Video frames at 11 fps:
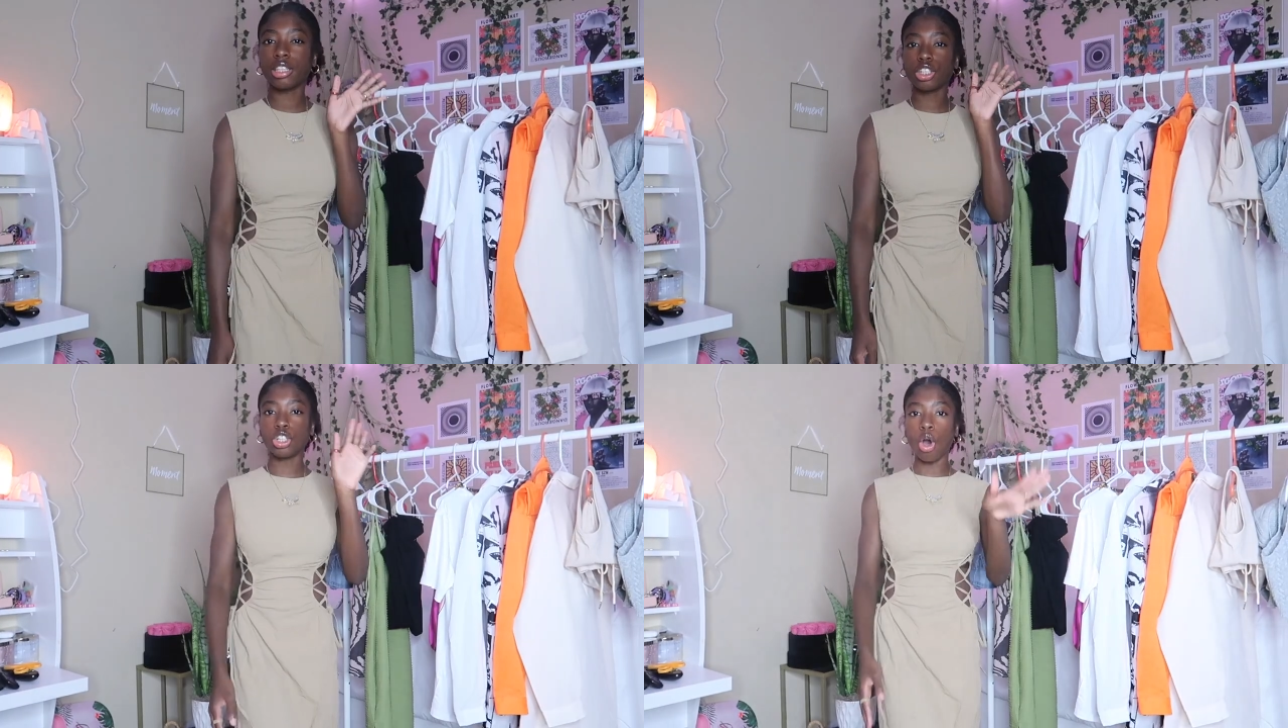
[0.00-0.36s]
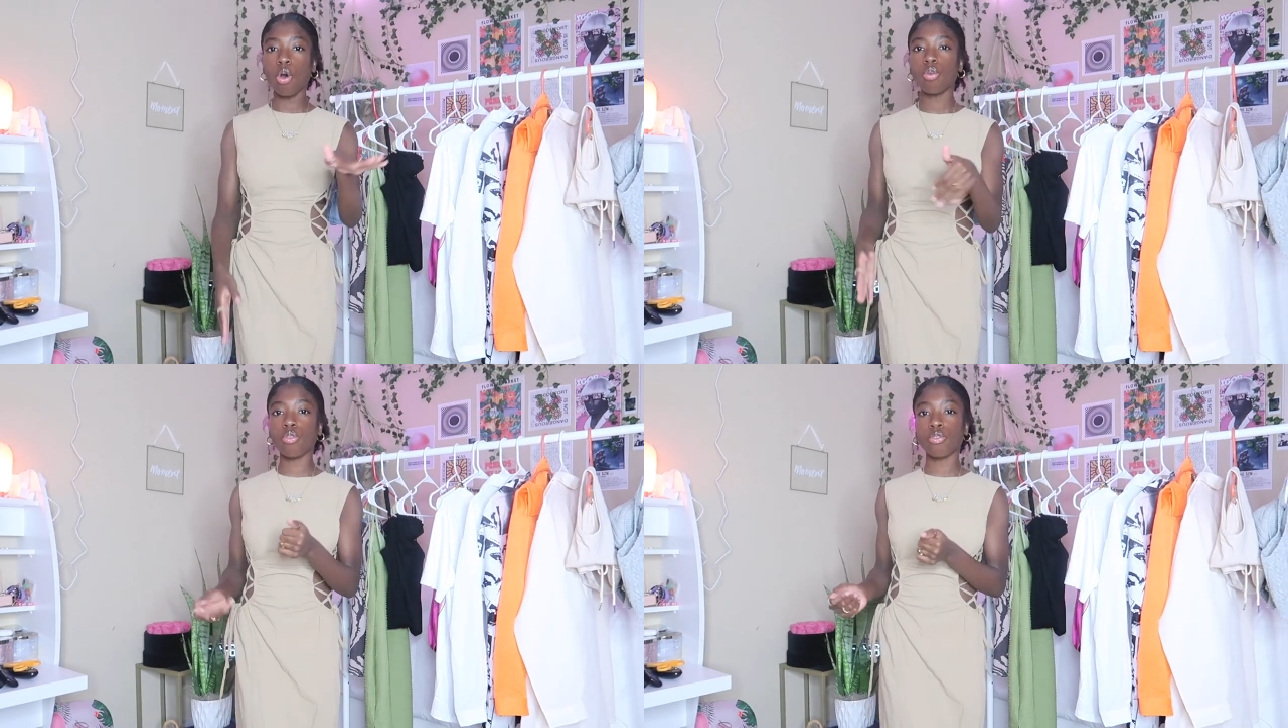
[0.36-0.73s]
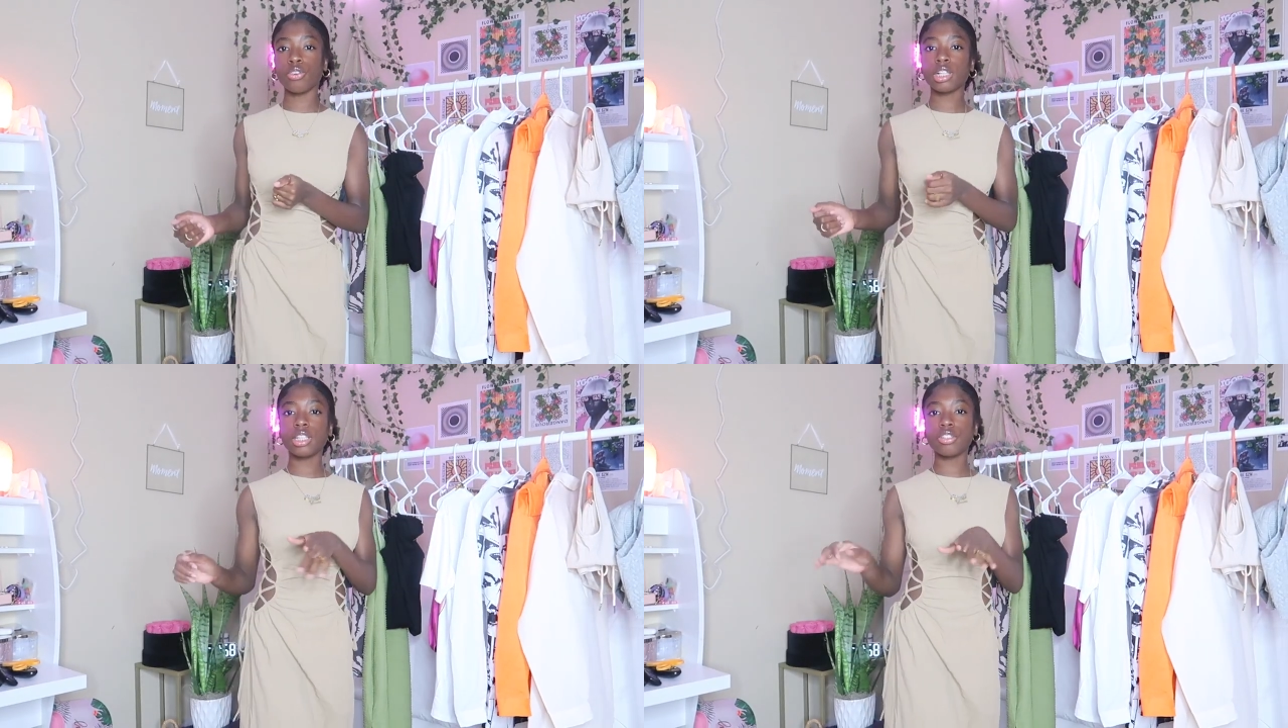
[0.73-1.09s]
the gold
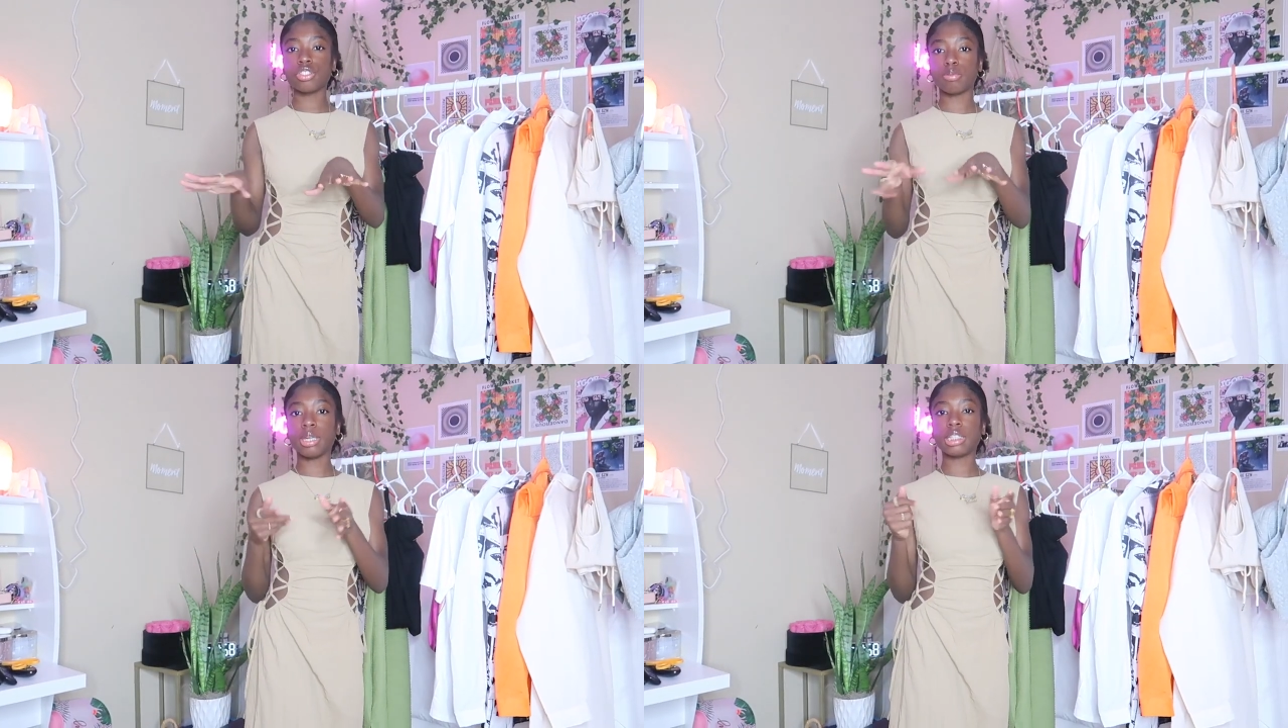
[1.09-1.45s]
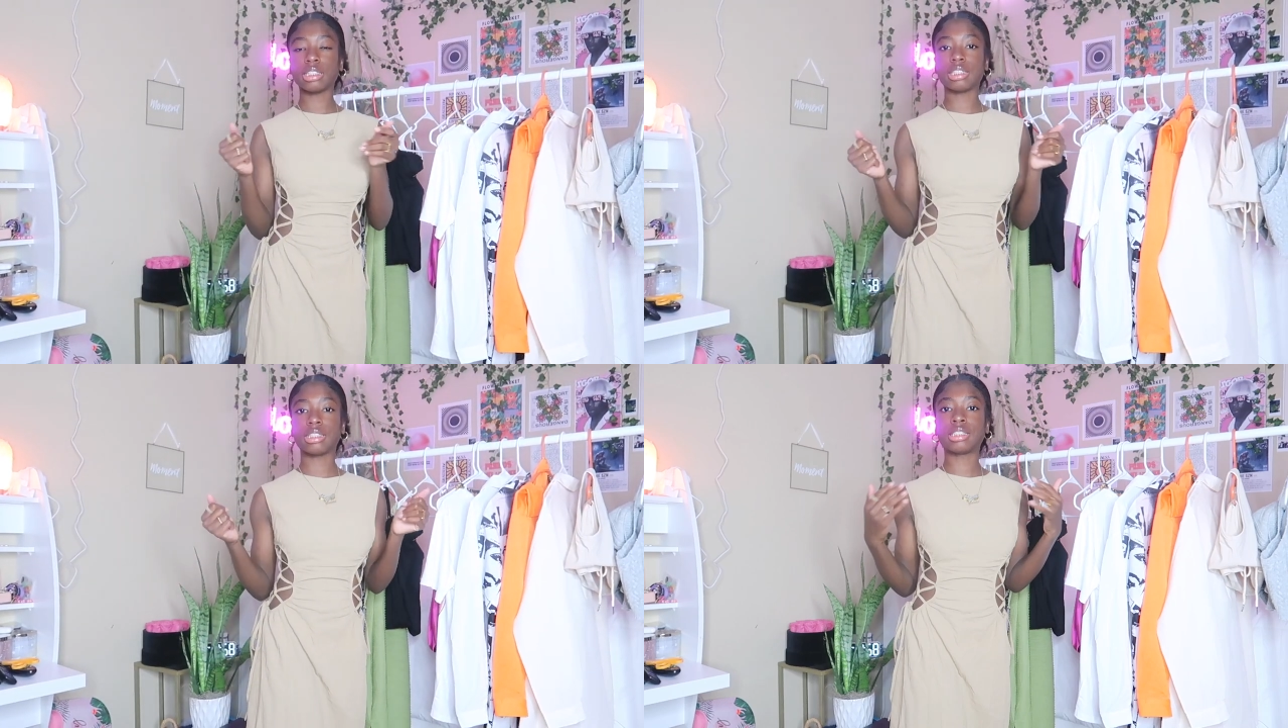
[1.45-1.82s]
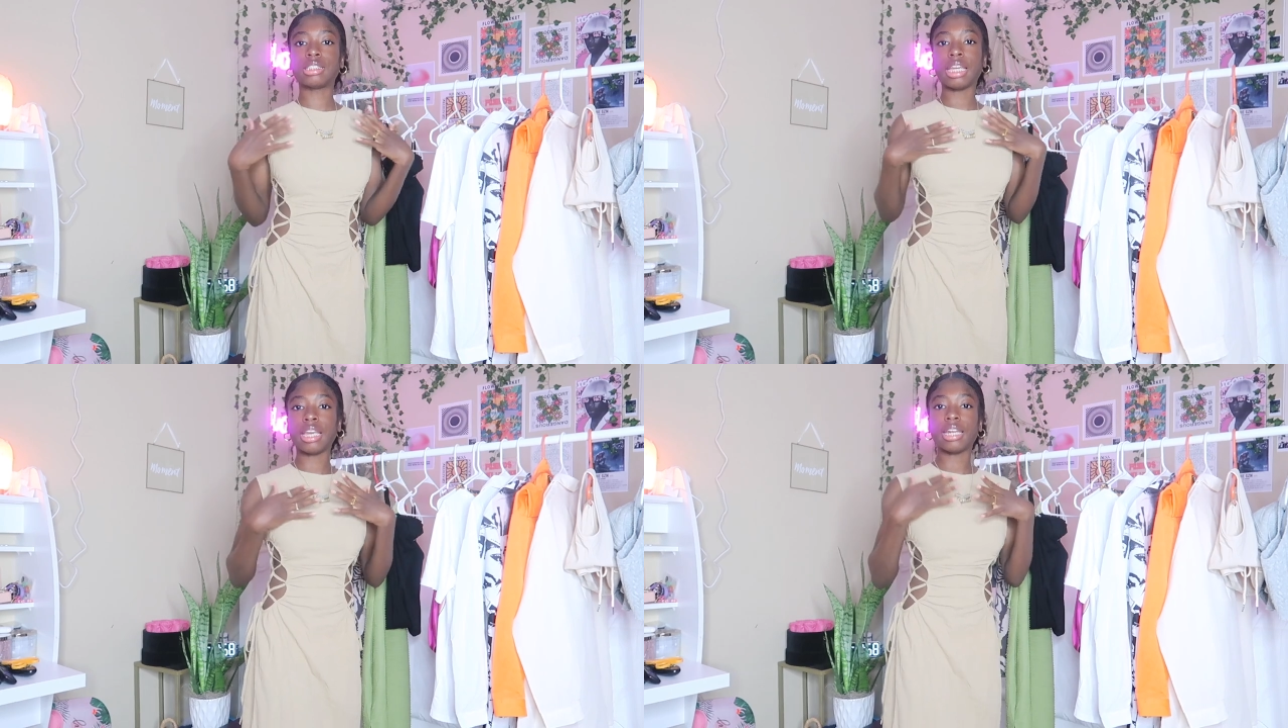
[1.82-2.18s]
really just makes it
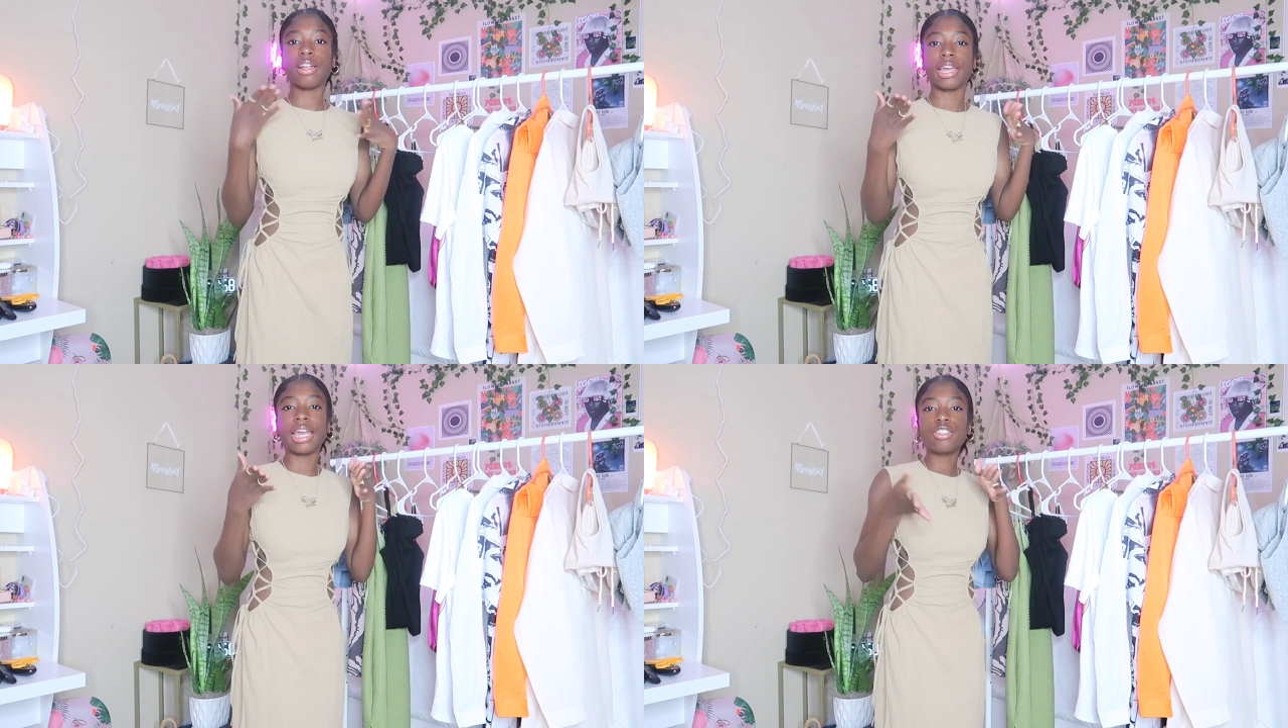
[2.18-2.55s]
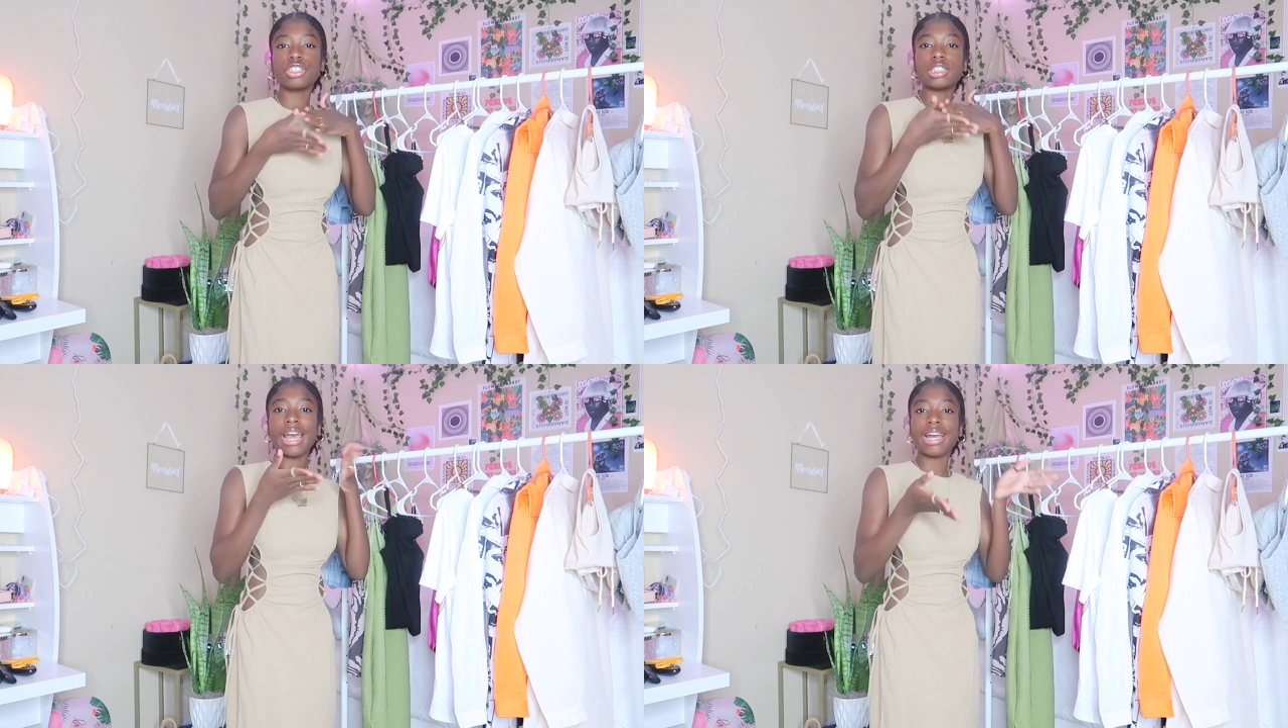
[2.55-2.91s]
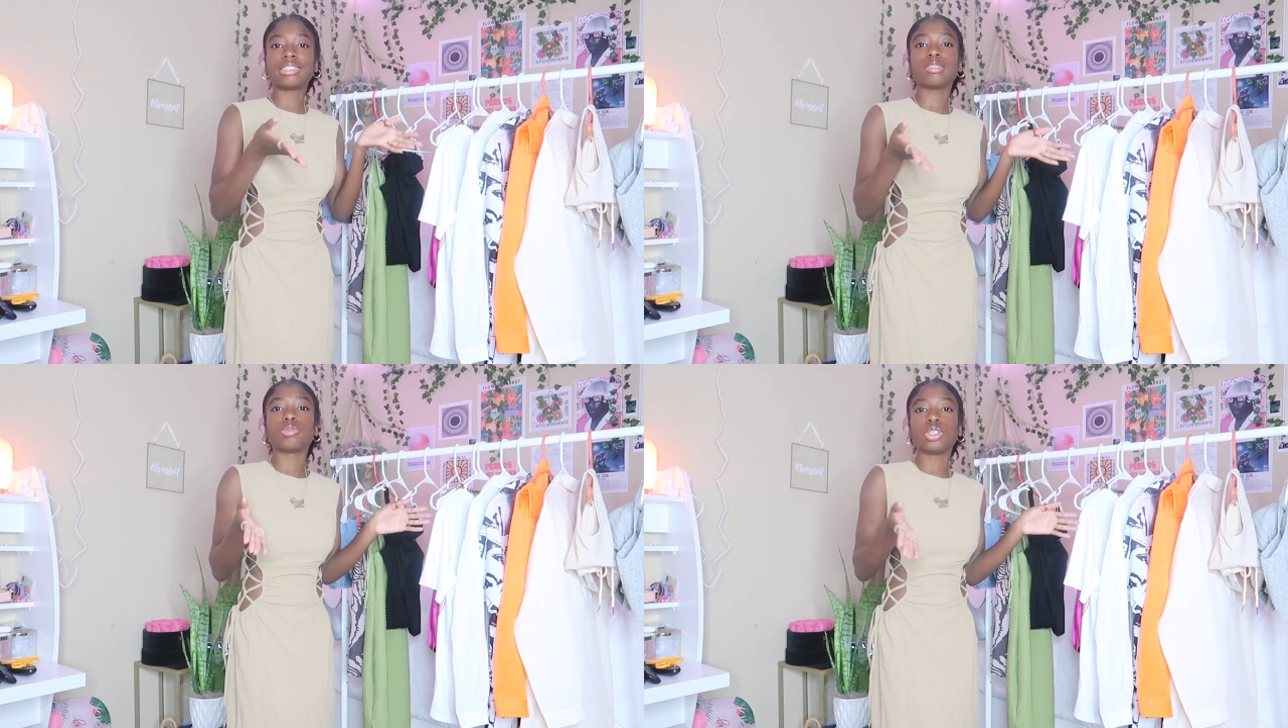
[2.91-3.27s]
stand out. Like, it just
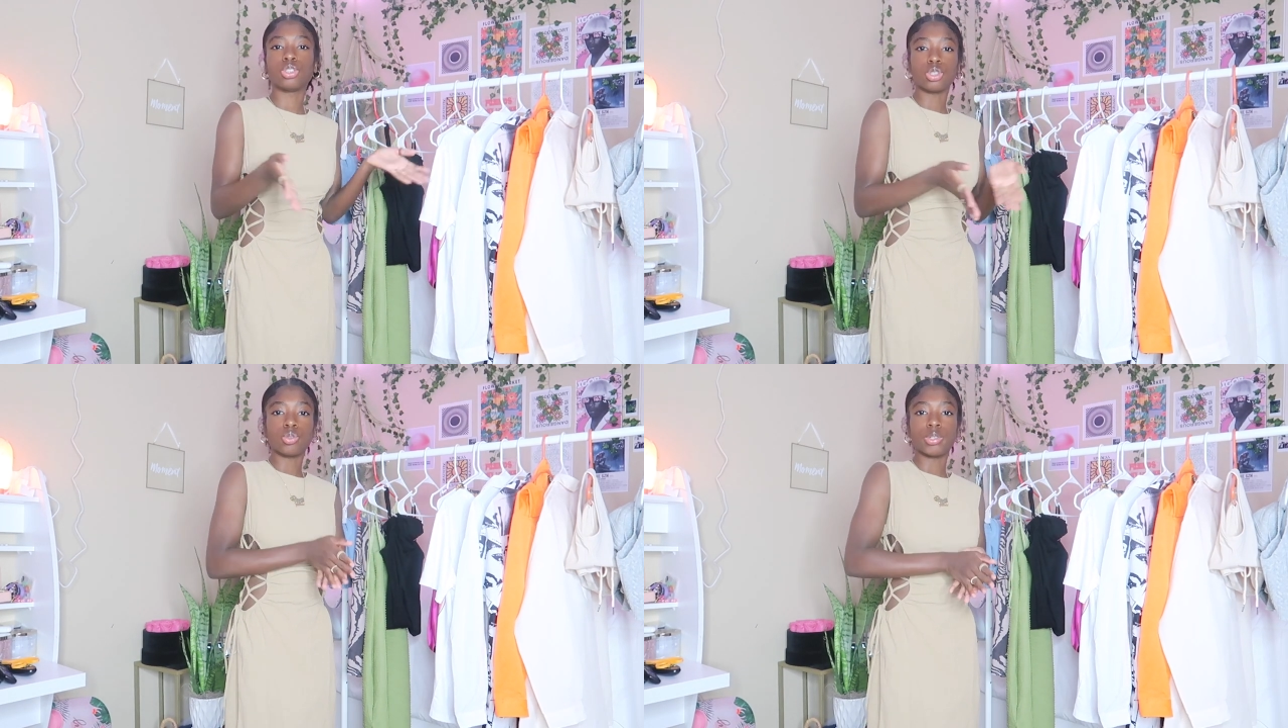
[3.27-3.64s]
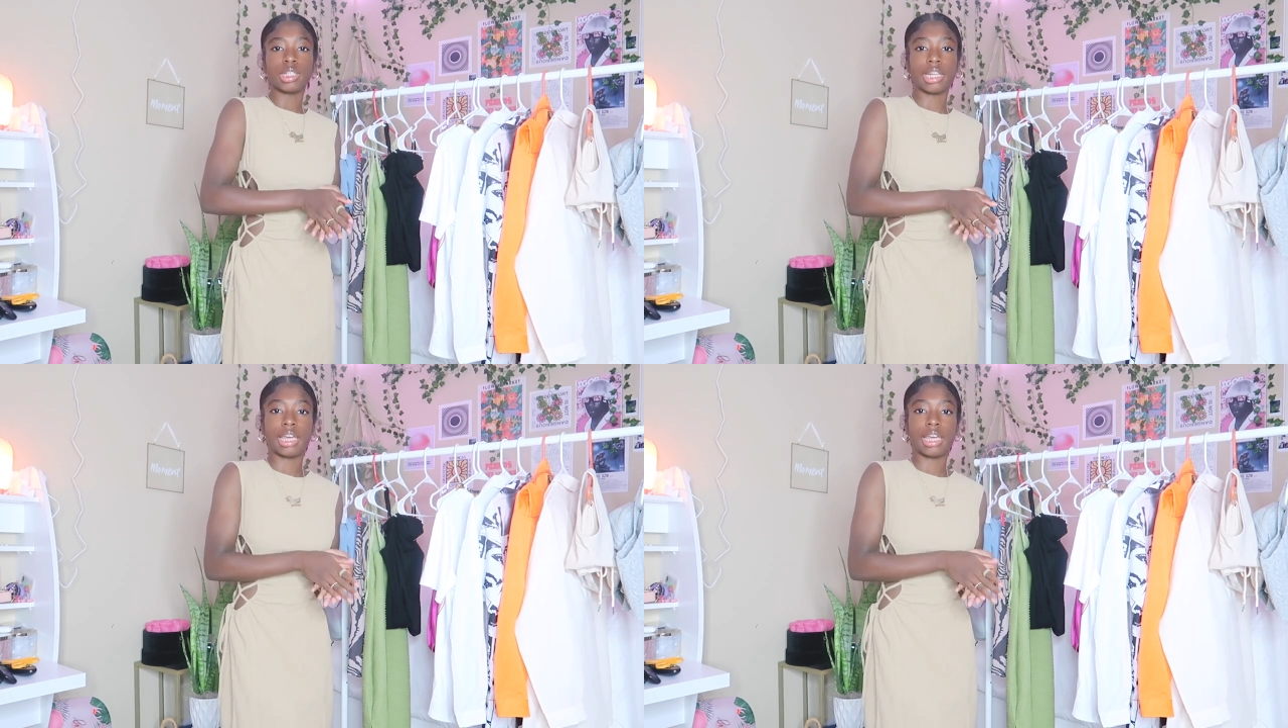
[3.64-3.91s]
adds something to it.